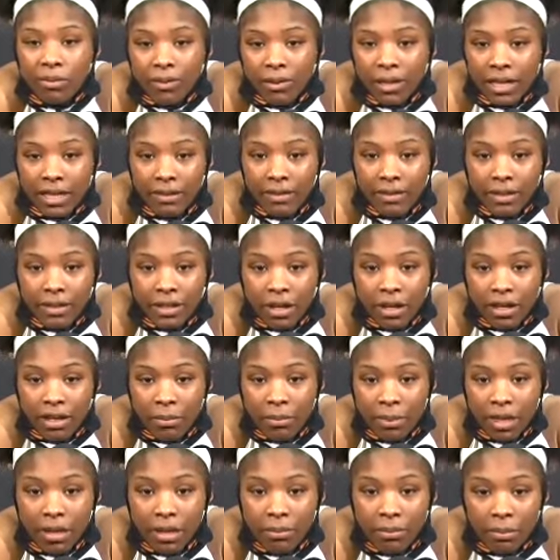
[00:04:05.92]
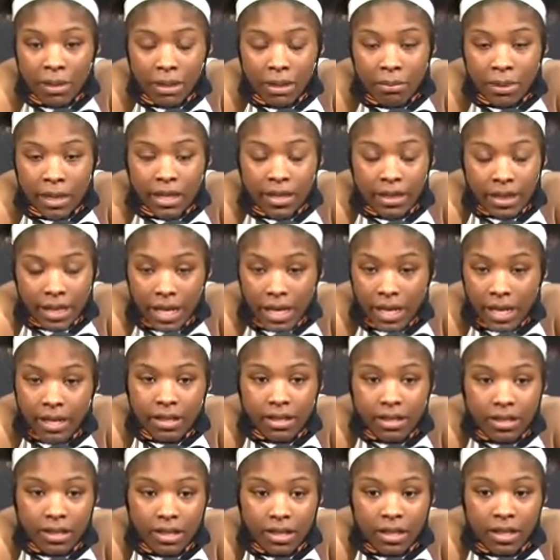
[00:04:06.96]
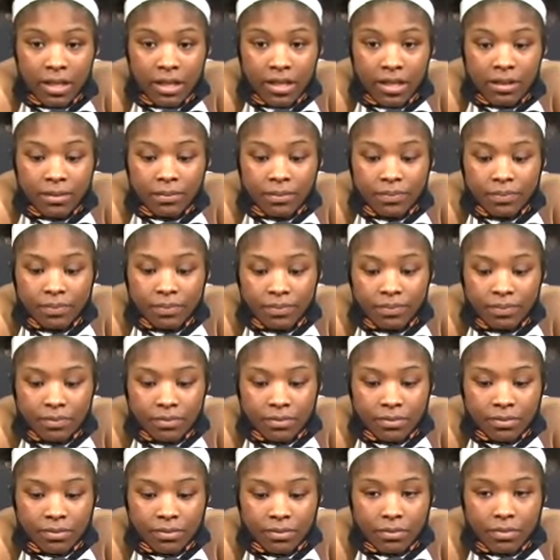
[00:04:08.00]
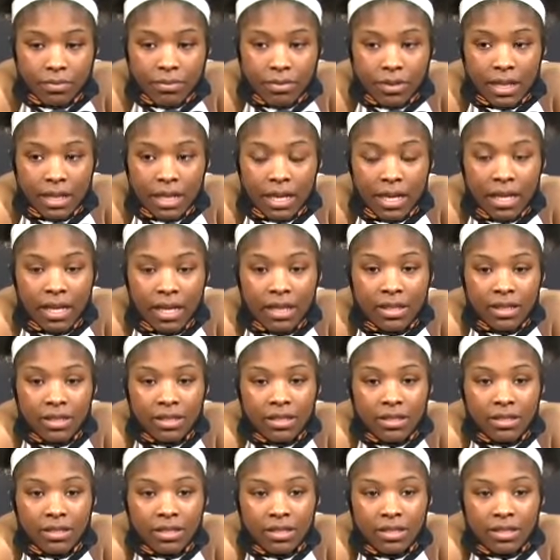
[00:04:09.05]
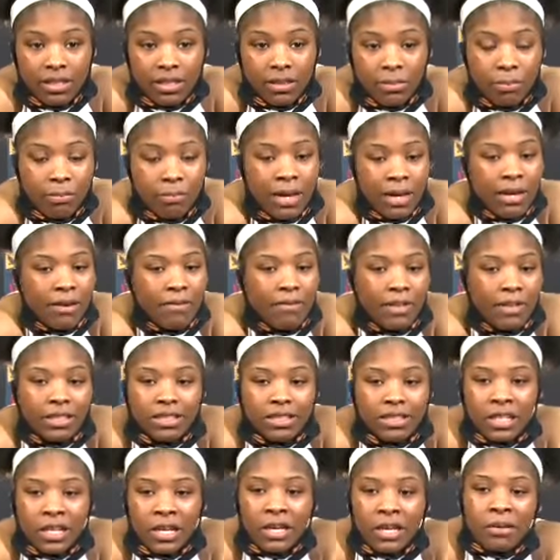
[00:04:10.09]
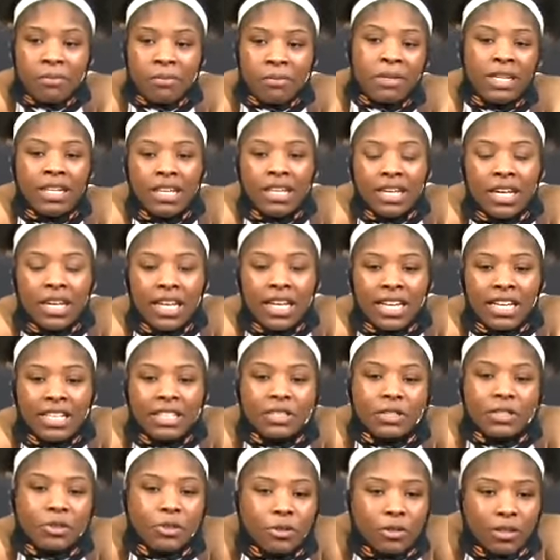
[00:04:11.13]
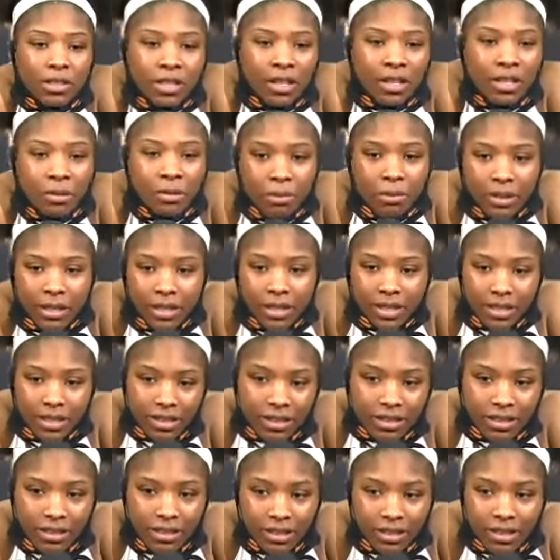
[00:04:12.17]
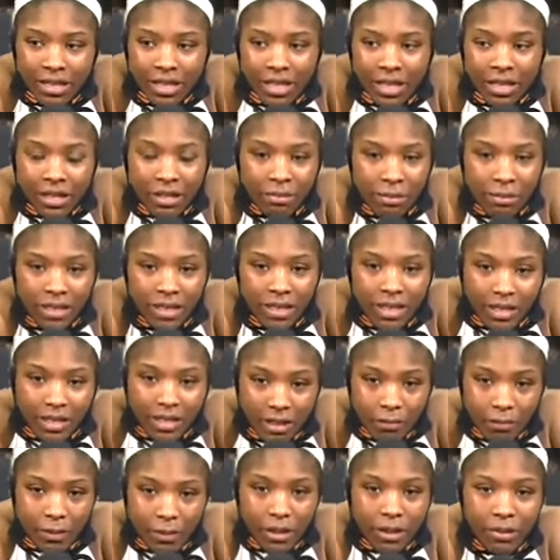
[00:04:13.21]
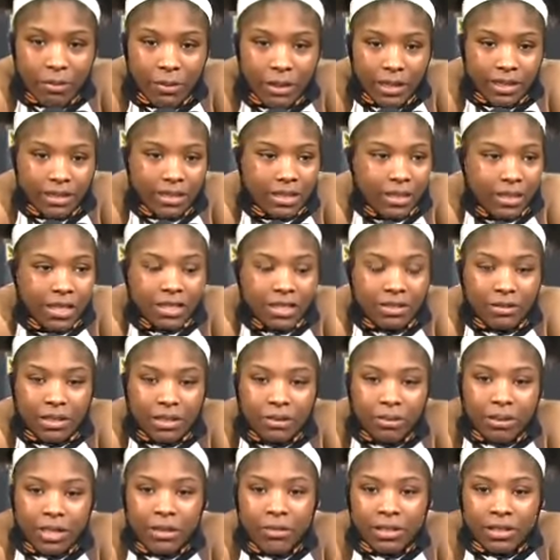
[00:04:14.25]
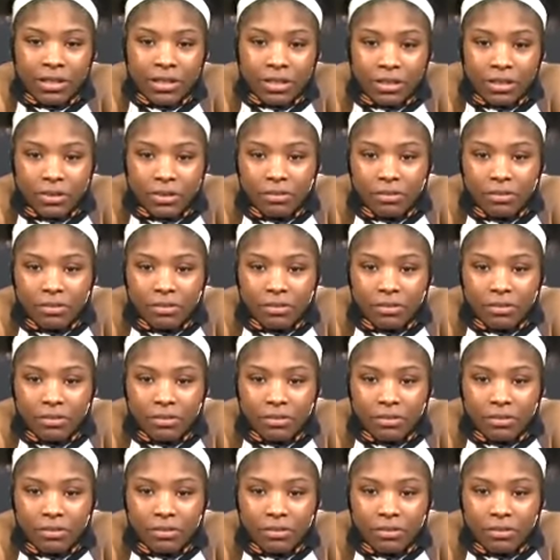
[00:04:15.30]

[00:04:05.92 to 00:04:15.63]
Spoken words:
I even thought about me being that. And to make first team, it's cool and all, but it ain't gonna mean nothing if we don't win. So that's really what I want to do